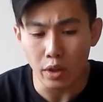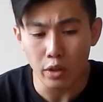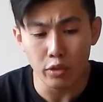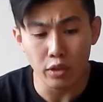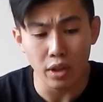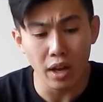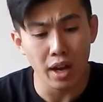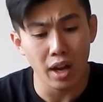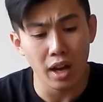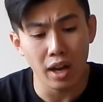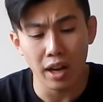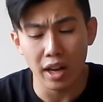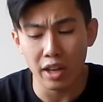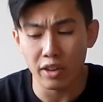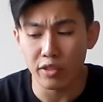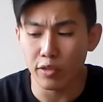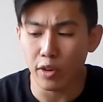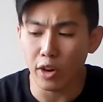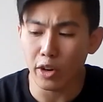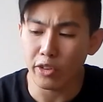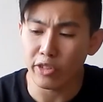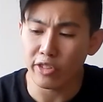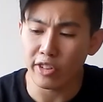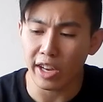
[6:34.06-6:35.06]
As far
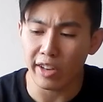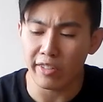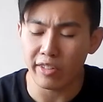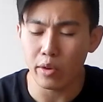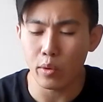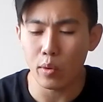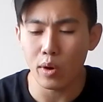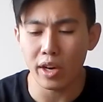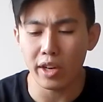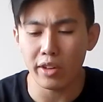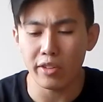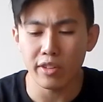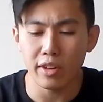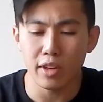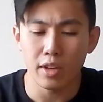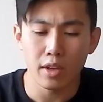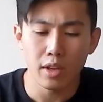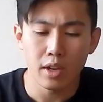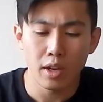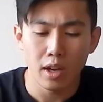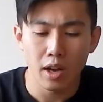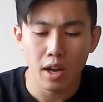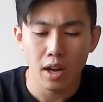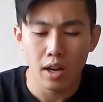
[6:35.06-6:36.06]
as sizing wise,
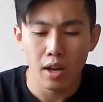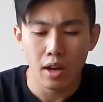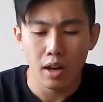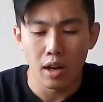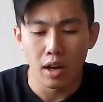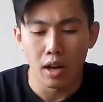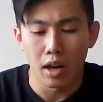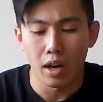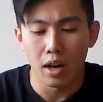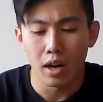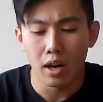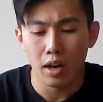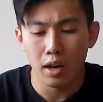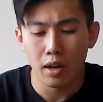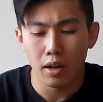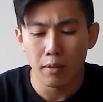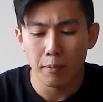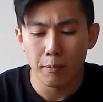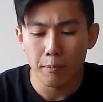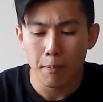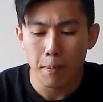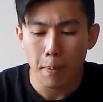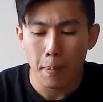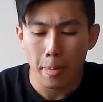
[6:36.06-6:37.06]

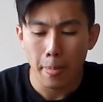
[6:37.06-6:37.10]
a